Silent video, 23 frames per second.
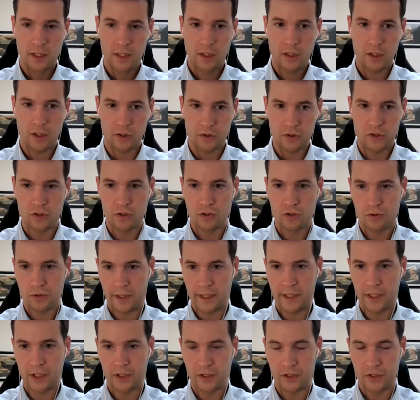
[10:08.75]

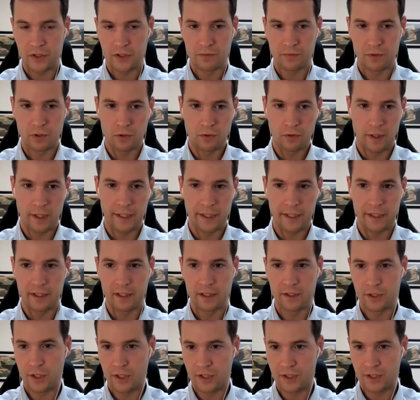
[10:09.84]
concentrations of Ukrainian
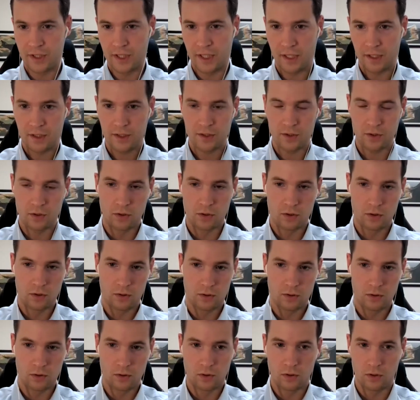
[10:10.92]
logistics
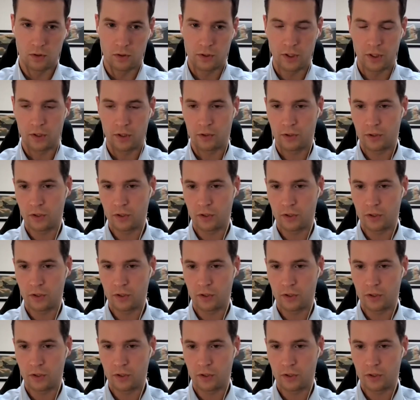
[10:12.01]
or you know,